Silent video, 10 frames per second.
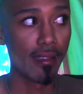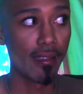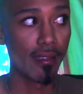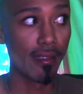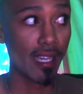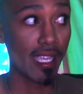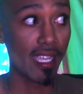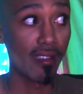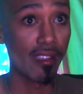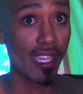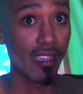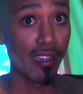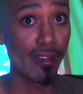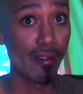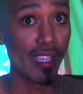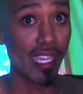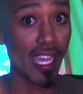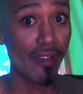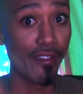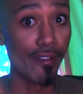like, either they can go or they can
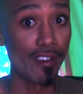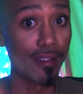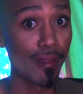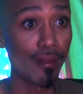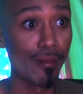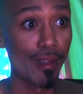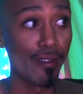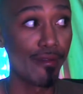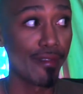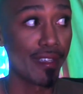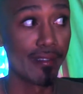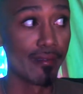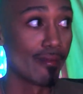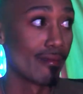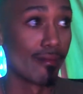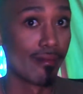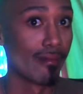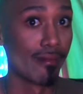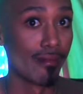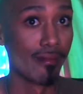have you forcibly removed.
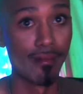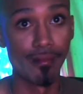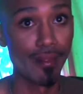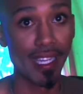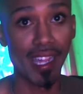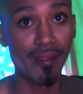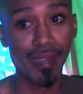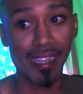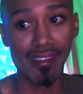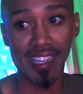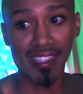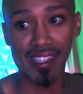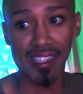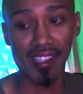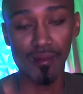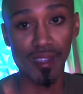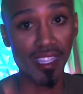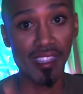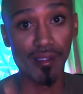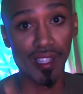But I mean, that's really
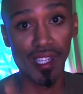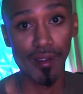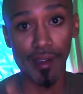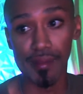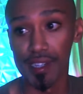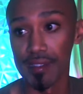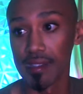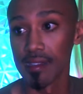the only two options.